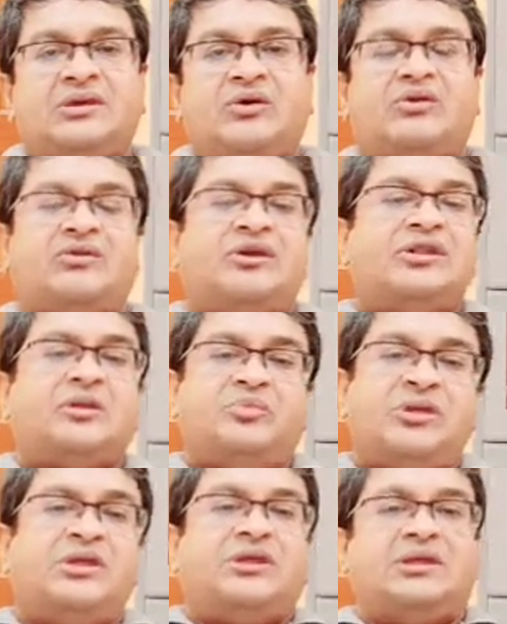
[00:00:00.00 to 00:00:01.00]
or create a
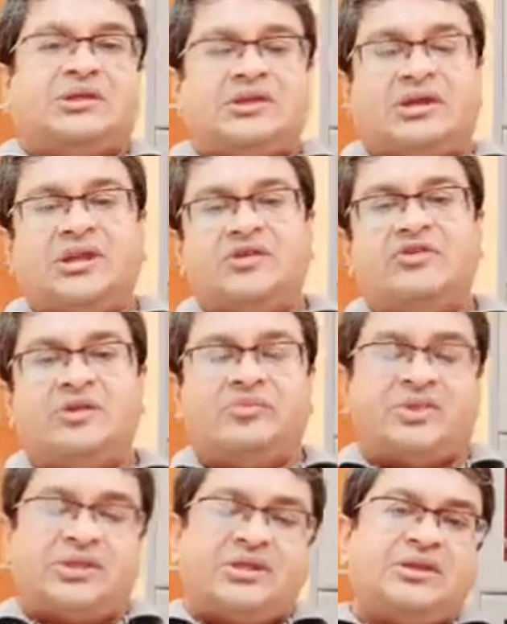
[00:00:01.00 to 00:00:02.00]
being, a living
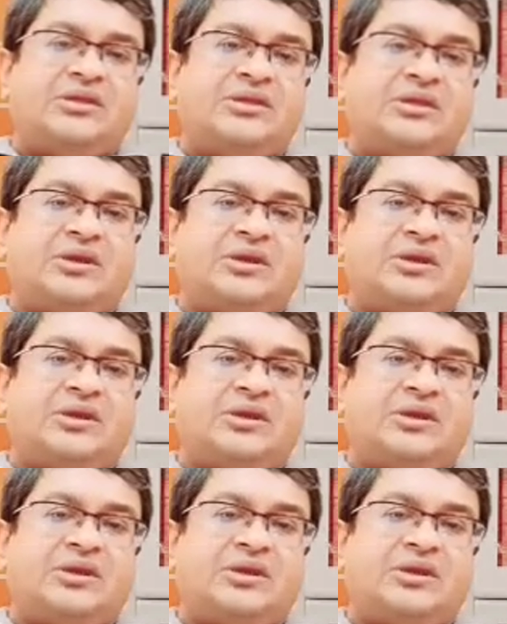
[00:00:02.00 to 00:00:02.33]
being,